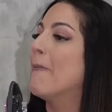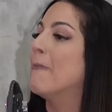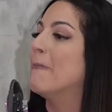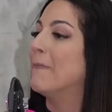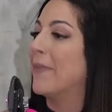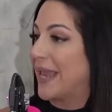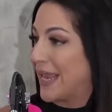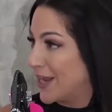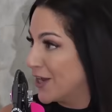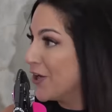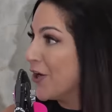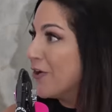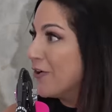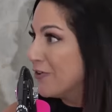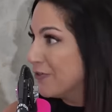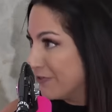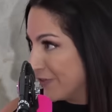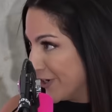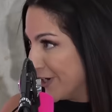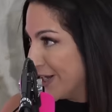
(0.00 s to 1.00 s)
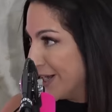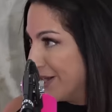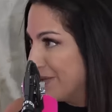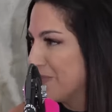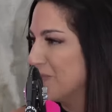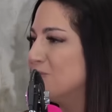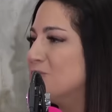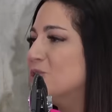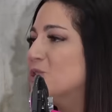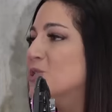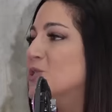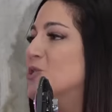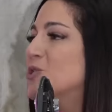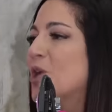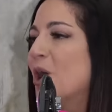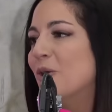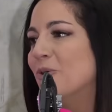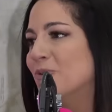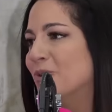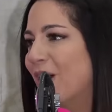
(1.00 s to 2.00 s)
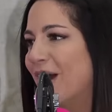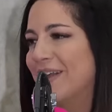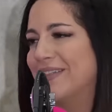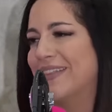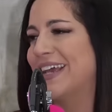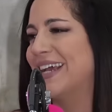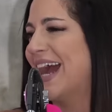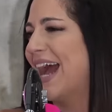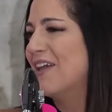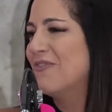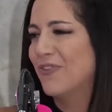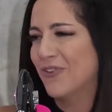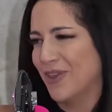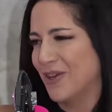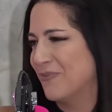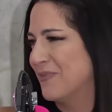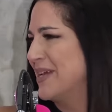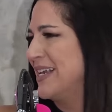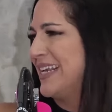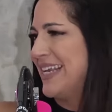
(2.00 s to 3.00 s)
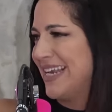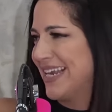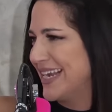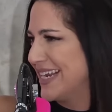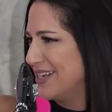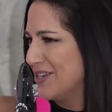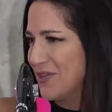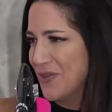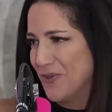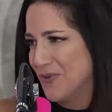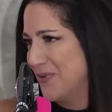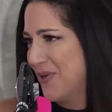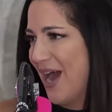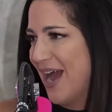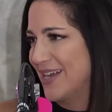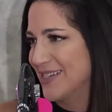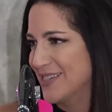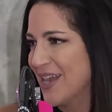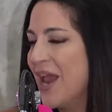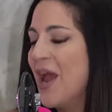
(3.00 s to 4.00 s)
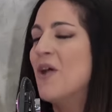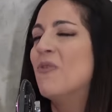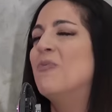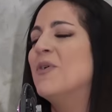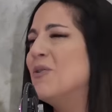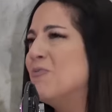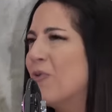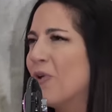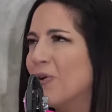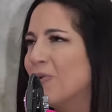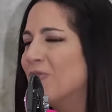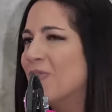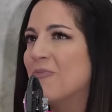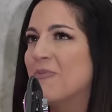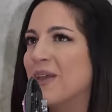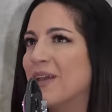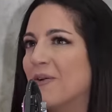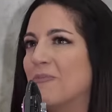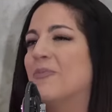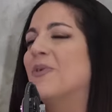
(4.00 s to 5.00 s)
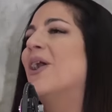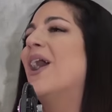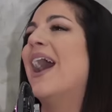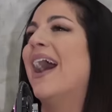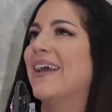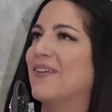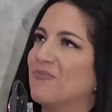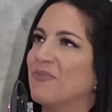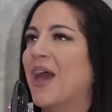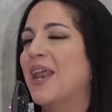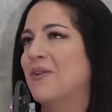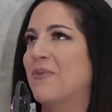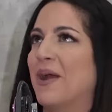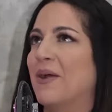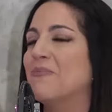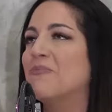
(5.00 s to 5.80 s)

makeover, which is so good. Like, I feel like we need you guys. We work with a makeup, but anyway,